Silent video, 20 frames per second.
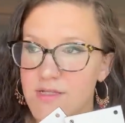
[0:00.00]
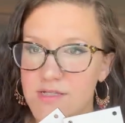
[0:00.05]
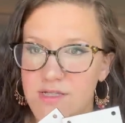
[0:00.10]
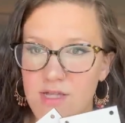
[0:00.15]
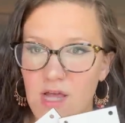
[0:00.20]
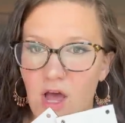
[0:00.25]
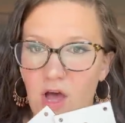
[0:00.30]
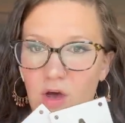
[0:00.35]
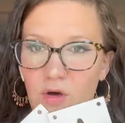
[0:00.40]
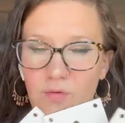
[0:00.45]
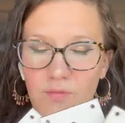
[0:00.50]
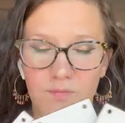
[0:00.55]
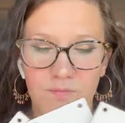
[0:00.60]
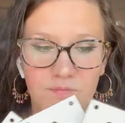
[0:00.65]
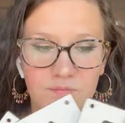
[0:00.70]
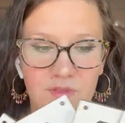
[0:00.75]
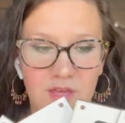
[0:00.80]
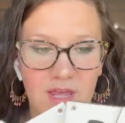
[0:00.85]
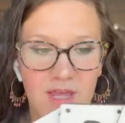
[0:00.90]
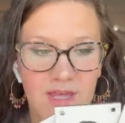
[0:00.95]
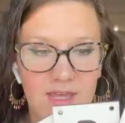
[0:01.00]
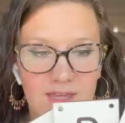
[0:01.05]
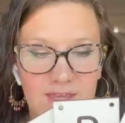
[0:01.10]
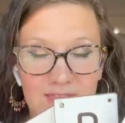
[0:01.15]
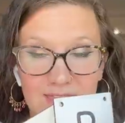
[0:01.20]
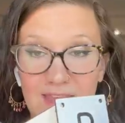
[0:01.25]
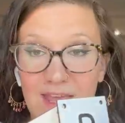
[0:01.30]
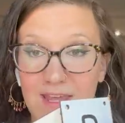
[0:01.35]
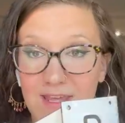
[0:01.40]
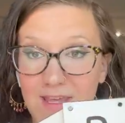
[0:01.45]
so they,
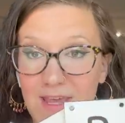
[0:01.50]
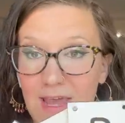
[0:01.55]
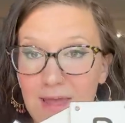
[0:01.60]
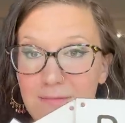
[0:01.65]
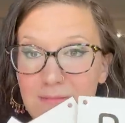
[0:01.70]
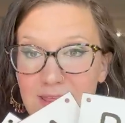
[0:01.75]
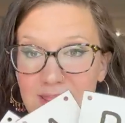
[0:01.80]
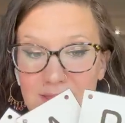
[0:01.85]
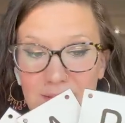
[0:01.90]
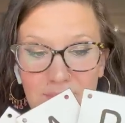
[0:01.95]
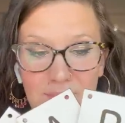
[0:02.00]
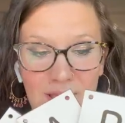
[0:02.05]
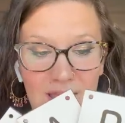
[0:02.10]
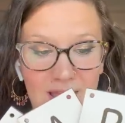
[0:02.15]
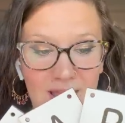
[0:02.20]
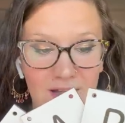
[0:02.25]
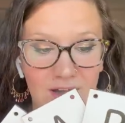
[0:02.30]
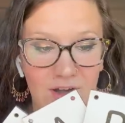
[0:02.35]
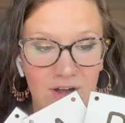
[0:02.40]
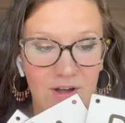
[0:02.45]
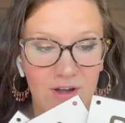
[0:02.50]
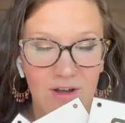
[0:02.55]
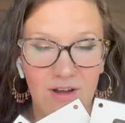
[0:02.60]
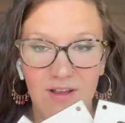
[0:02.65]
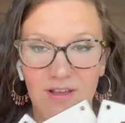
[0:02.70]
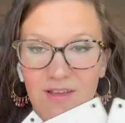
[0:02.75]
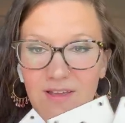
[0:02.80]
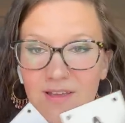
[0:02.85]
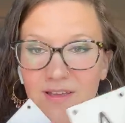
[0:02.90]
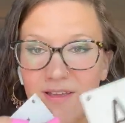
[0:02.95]
they gave me the banner,
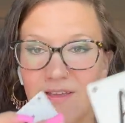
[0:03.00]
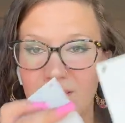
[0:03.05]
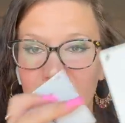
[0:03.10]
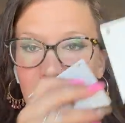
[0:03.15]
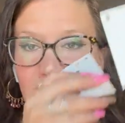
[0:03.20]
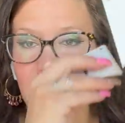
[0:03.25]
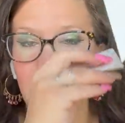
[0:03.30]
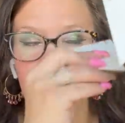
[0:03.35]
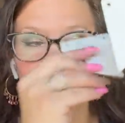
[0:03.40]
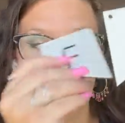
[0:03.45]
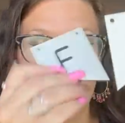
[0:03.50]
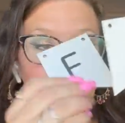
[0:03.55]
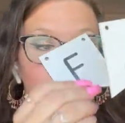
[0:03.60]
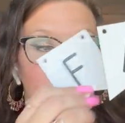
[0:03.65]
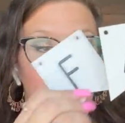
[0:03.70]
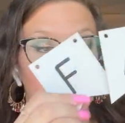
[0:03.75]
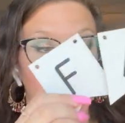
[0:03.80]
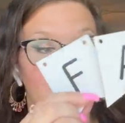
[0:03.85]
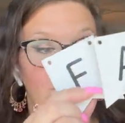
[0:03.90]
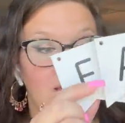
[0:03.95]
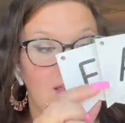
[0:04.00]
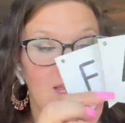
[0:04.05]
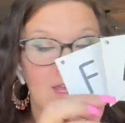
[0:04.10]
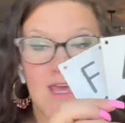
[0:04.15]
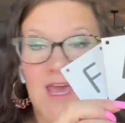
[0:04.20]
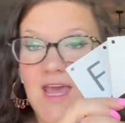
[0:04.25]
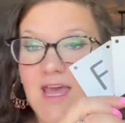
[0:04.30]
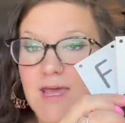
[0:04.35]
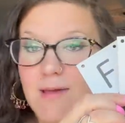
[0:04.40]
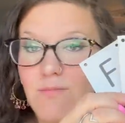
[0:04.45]
or it
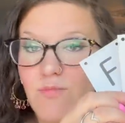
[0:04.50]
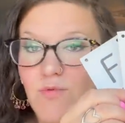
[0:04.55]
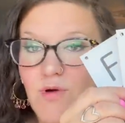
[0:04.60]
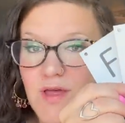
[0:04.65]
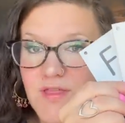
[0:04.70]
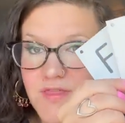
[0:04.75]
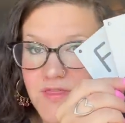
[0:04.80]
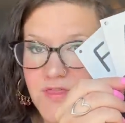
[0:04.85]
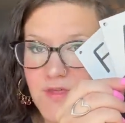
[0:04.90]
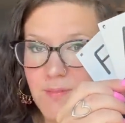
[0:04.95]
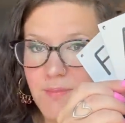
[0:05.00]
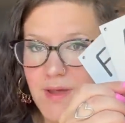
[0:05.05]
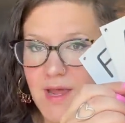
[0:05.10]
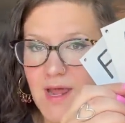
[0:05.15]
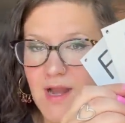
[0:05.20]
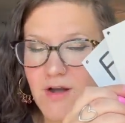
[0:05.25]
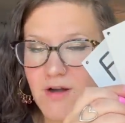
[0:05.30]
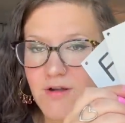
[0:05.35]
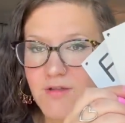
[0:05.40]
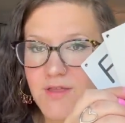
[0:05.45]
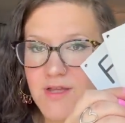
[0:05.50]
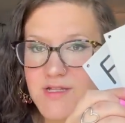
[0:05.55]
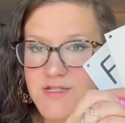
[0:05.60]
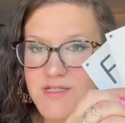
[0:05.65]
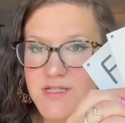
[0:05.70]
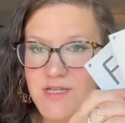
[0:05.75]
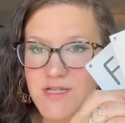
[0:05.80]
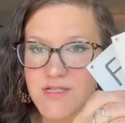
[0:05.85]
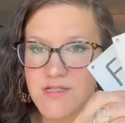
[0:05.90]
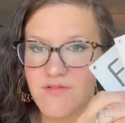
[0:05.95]
came with the banner that
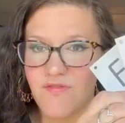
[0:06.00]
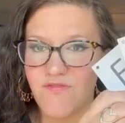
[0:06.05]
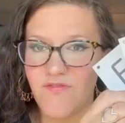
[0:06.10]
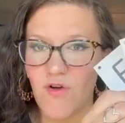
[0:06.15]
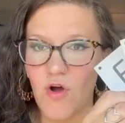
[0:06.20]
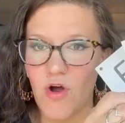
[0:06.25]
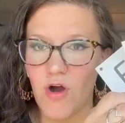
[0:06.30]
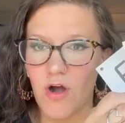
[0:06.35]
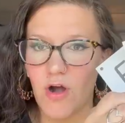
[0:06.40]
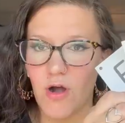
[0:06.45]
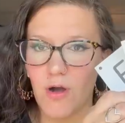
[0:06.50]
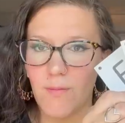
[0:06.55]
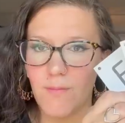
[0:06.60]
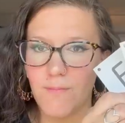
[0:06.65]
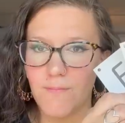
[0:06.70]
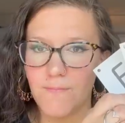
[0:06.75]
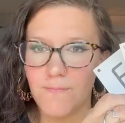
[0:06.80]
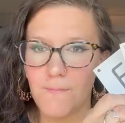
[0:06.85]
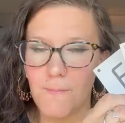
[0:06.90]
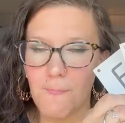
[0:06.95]
says farm.